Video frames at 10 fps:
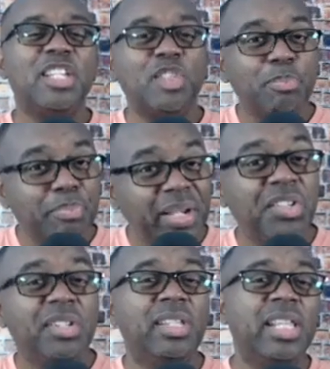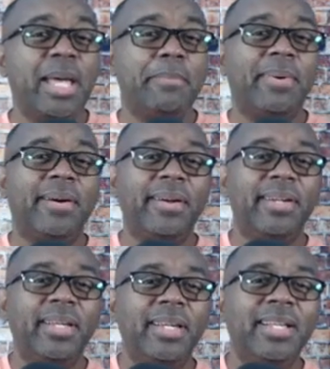especially that part
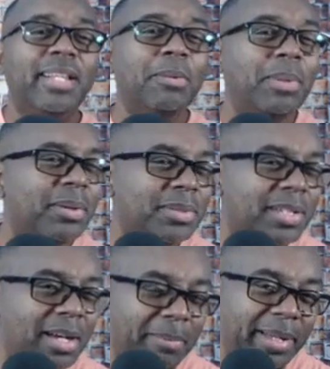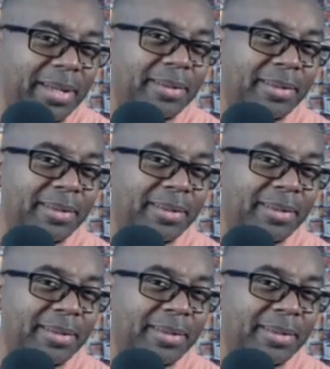that we don't talk about.